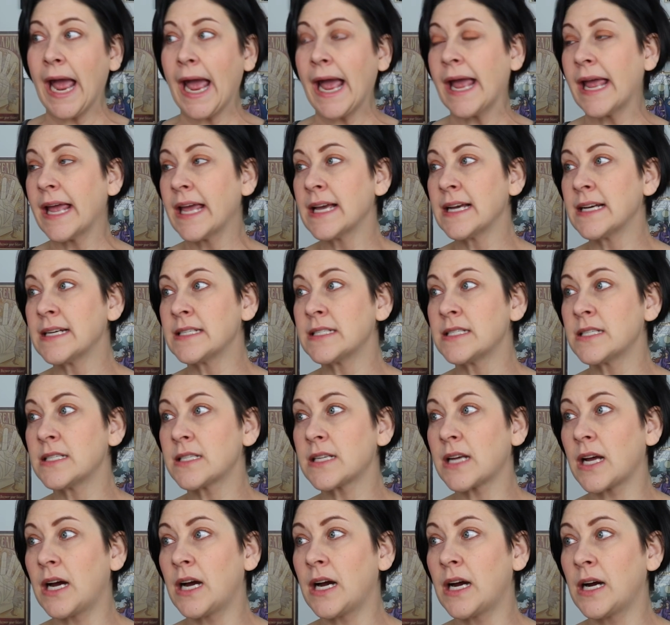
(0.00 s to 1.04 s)

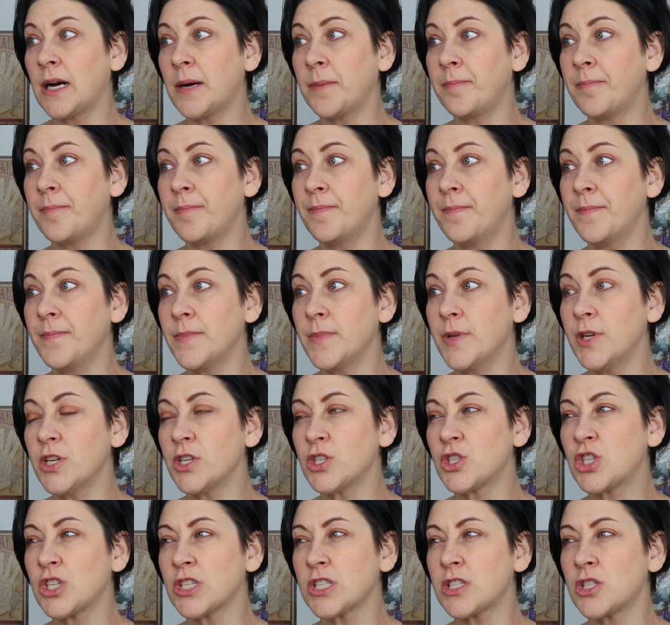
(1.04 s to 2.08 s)
And um,
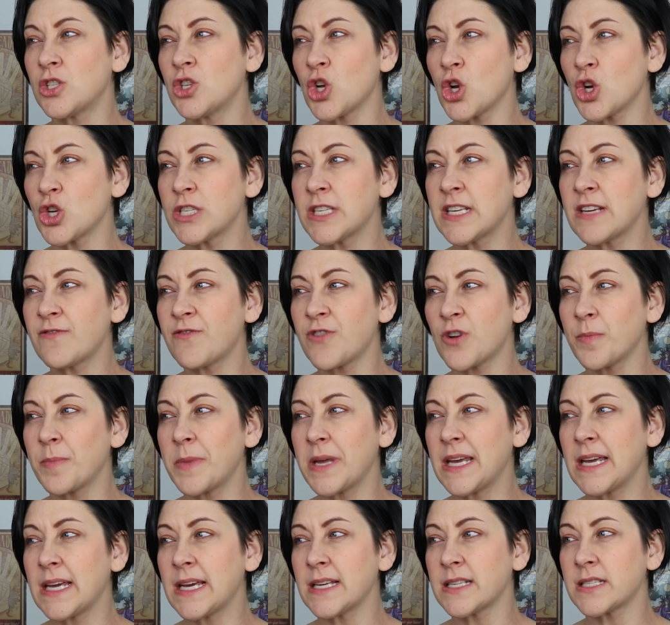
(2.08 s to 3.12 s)
just nursing for
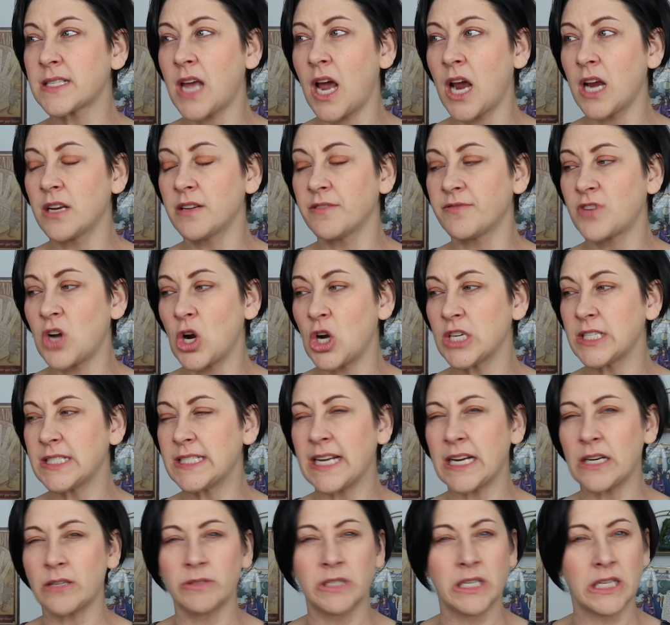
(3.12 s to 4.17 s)
me has kind of gone
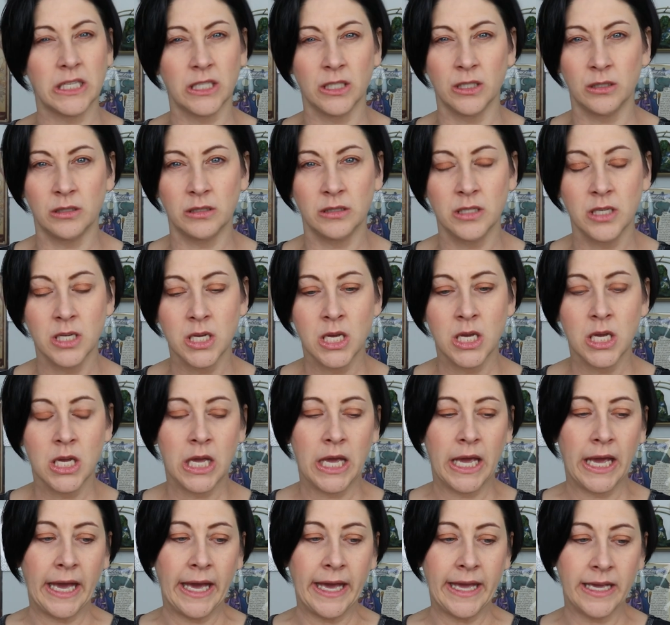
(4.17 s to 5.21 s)
downhill
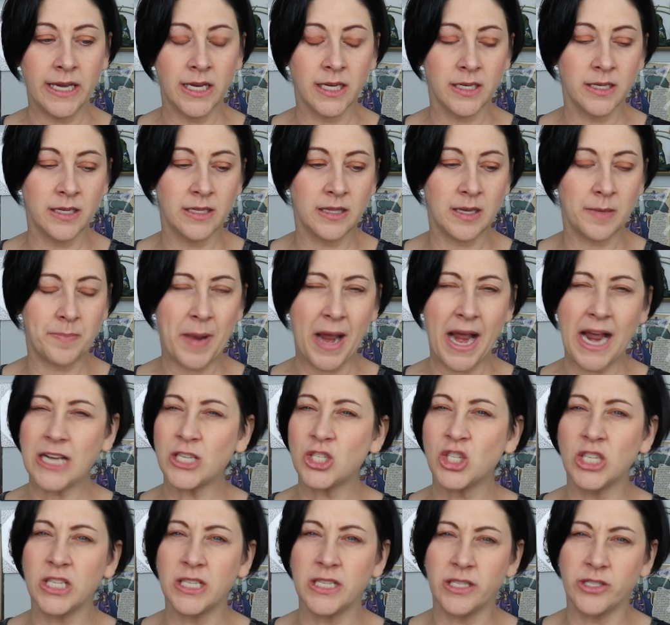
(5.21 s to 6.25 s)
and the
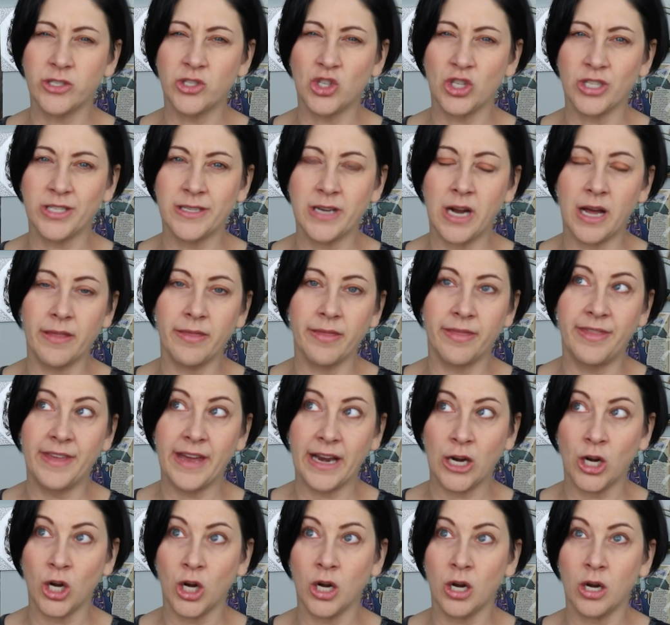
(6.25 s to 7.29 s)
passion is just not
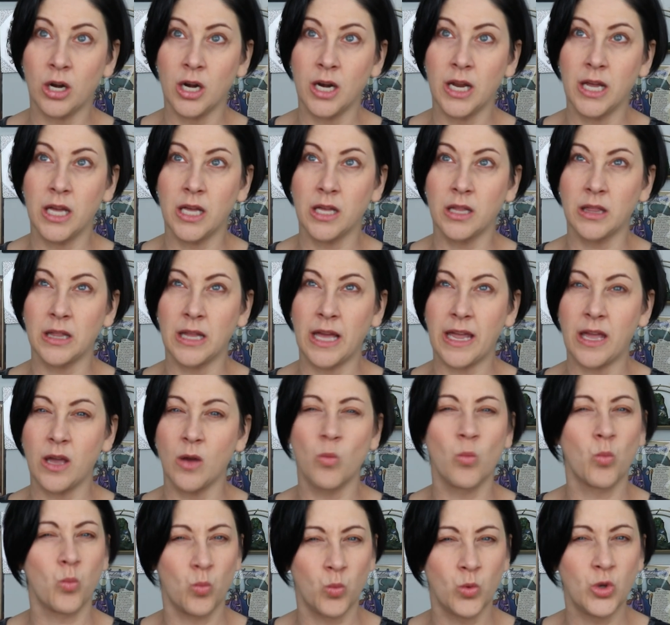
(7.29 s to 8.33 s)
there like
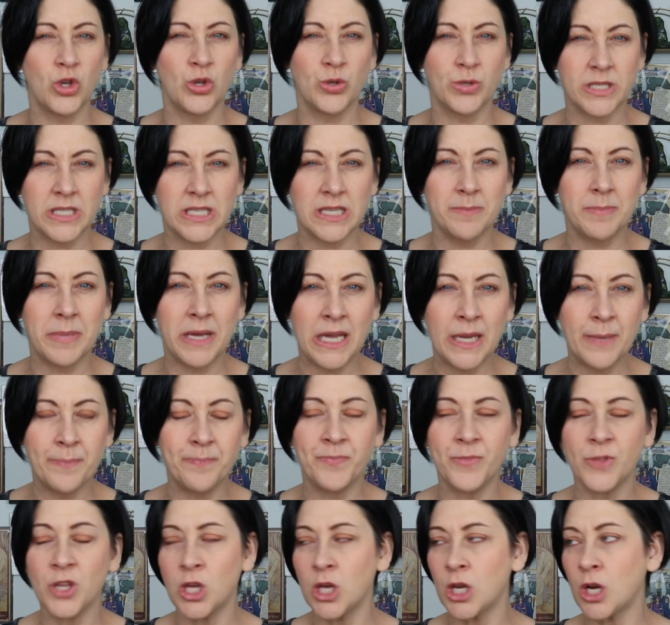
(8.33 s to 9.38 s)
it used to be,
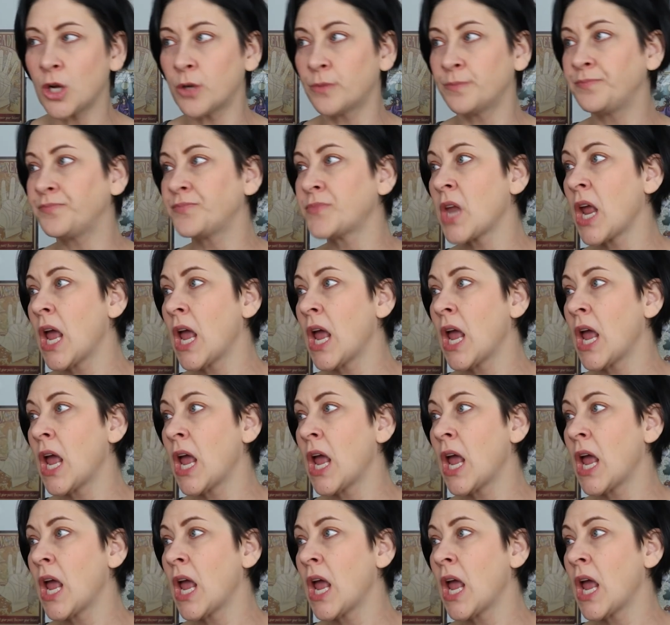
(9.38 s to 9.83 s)
you know?